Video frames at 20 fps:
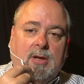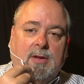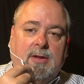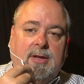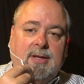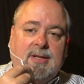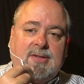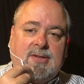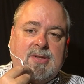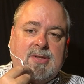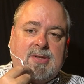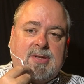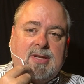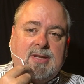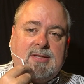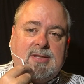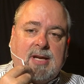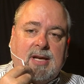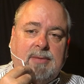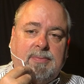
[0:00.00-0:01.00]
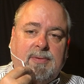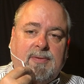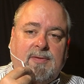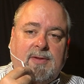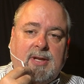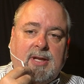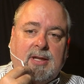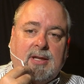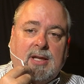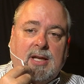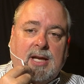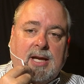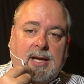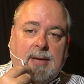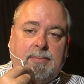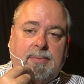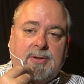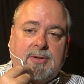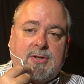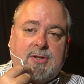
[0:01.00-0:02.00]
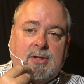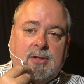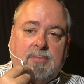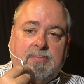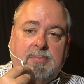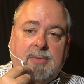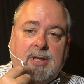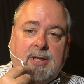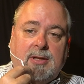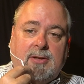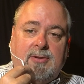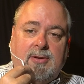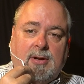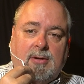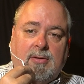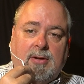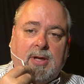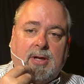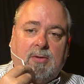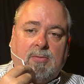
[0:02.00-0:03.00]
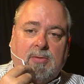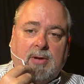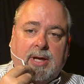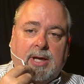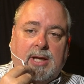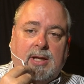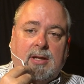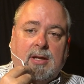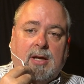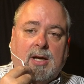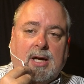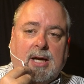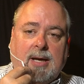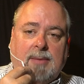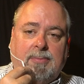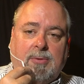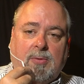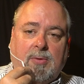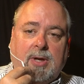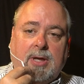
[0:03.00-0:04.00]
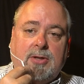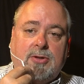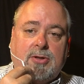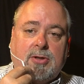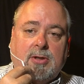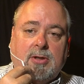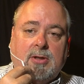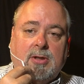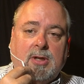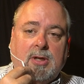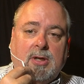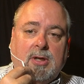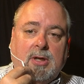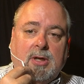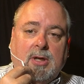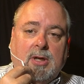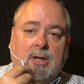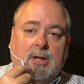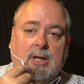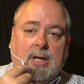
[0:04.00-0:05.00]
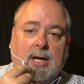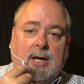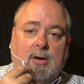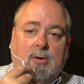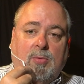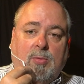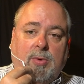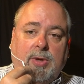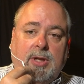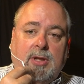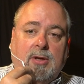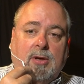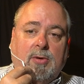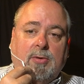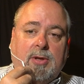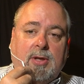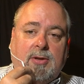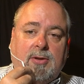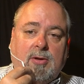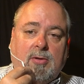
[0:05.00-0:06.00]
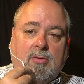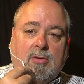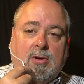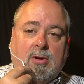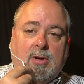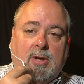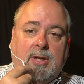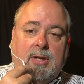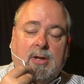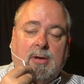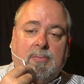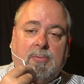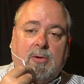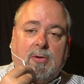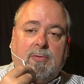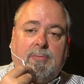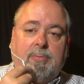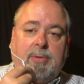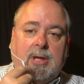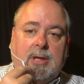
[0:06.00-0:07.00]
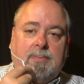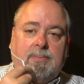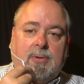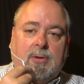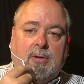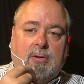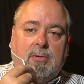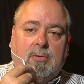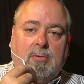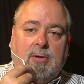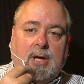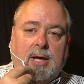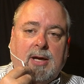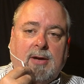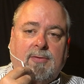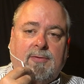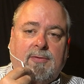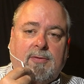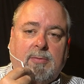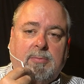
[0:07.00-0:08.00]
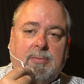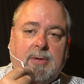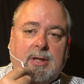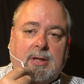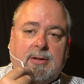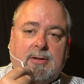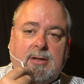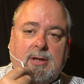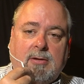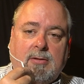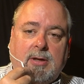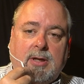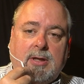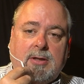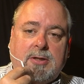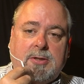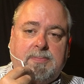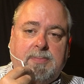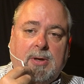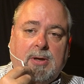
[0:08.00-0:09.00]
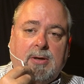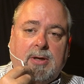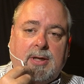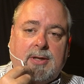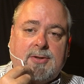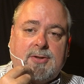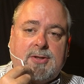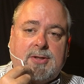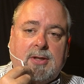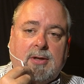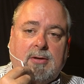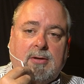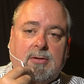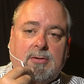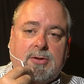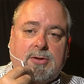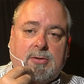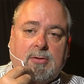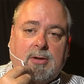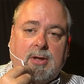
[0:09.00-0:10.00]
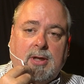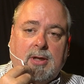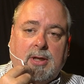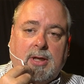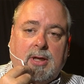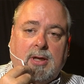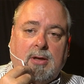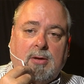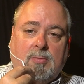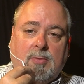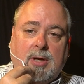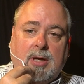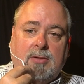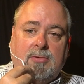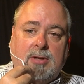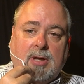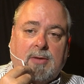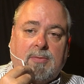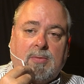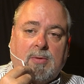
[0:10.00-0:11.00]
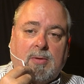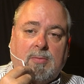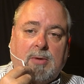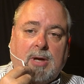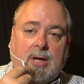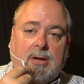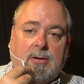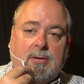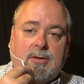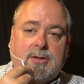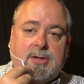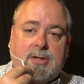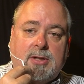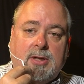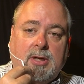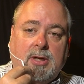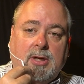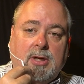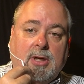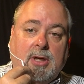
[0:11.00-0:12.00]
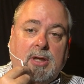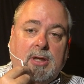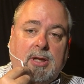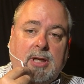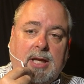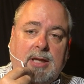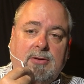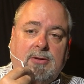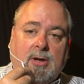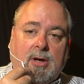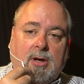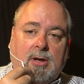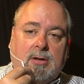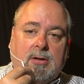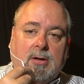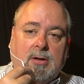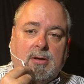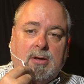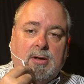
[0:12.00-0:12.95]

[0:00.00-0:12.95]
This is the type of thing that happens in a military grade operation. Now, we know that there are a number of people who have military experience that are circulating around death row records. Nate Dogg,